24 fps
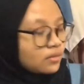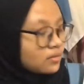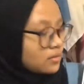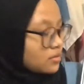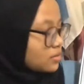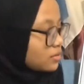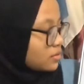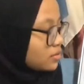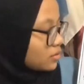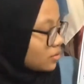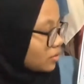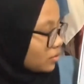
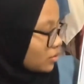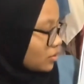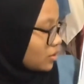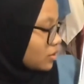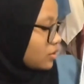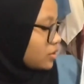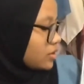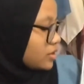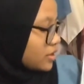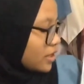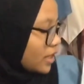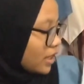So
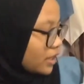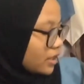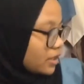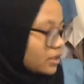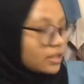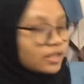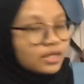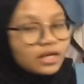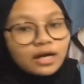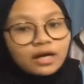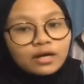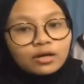you get
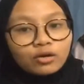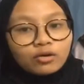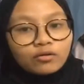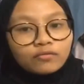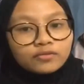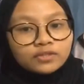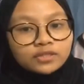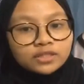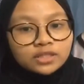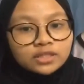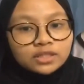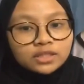dr
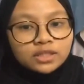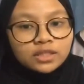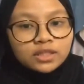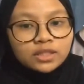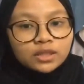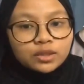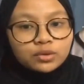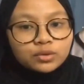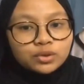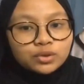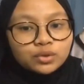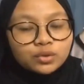over dt
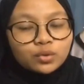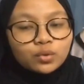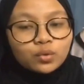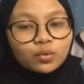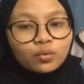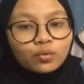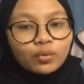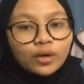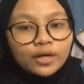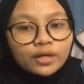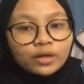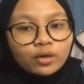equal to
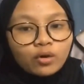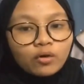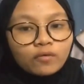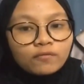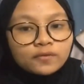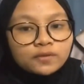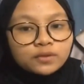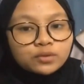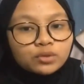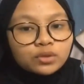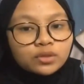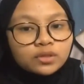1
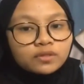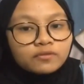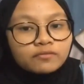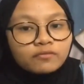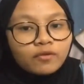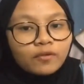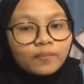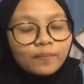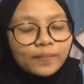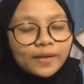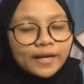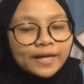over
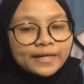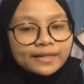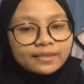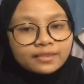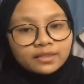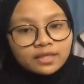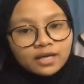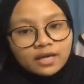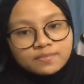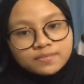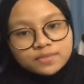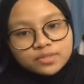24 pi
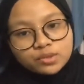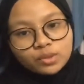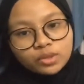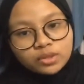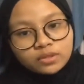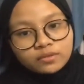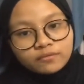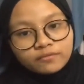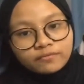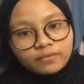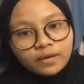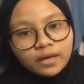times
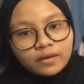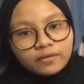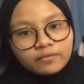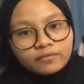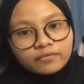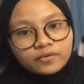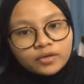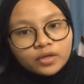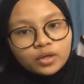25.